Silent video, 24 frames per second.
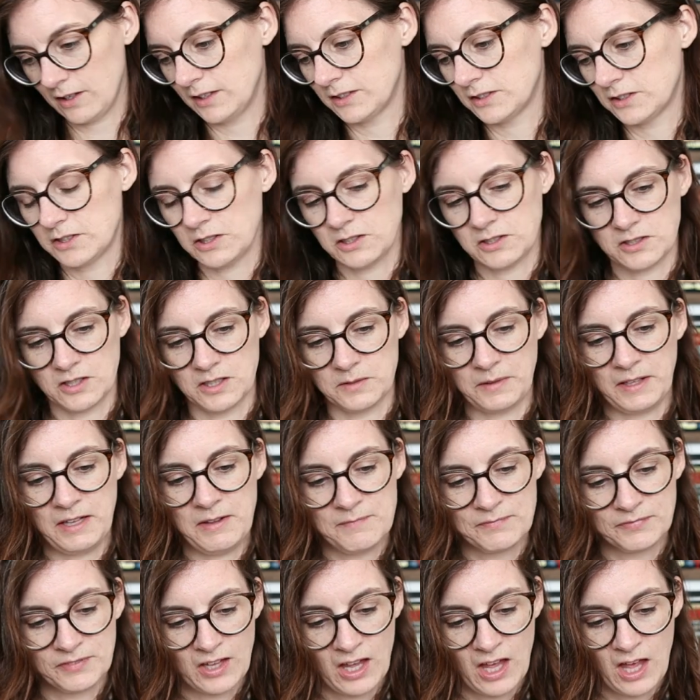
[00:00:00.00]
got dirt on me.
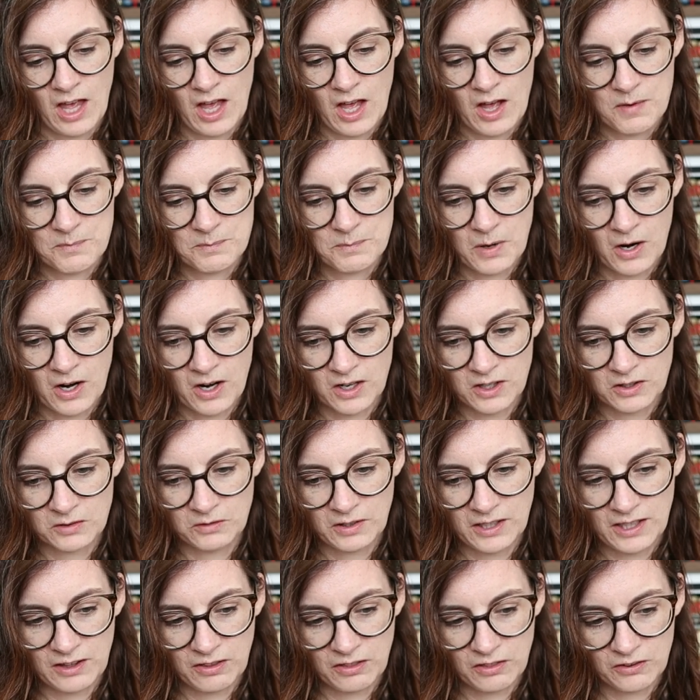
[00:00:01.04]

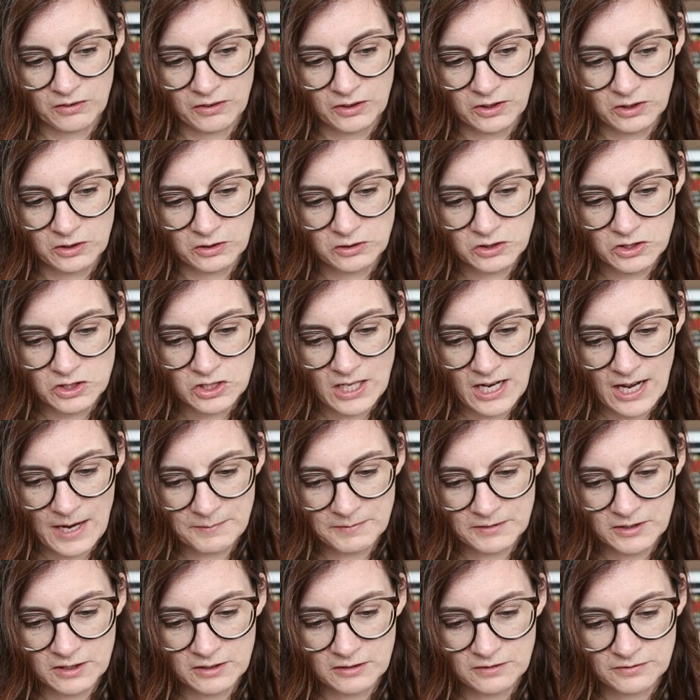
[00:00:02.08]
Partway through
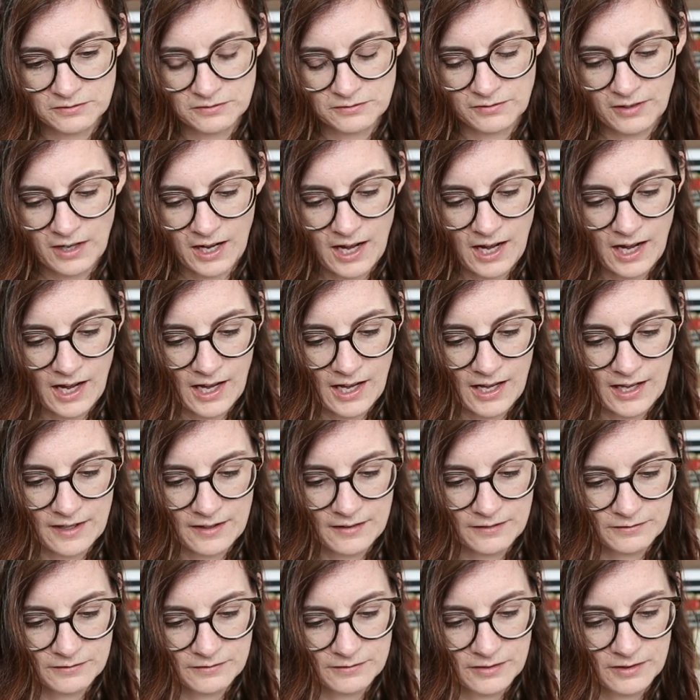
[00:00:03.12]
chapter
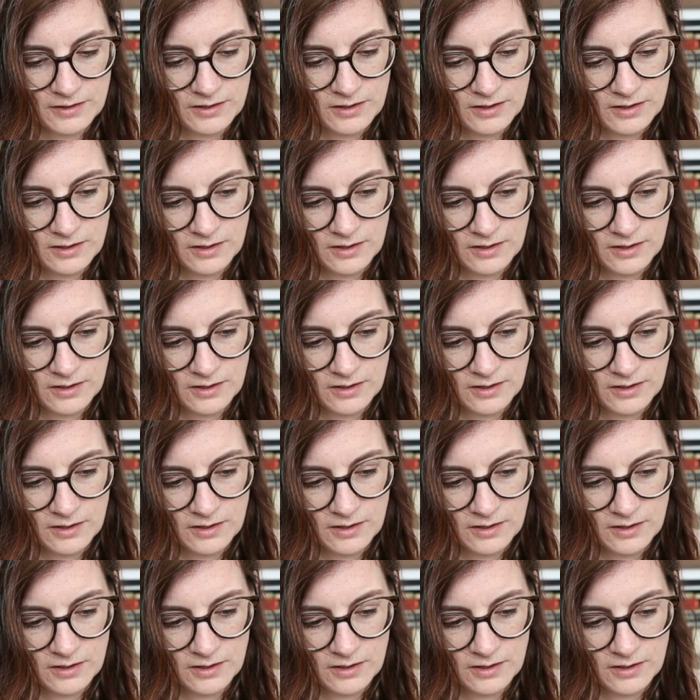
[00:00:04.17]
5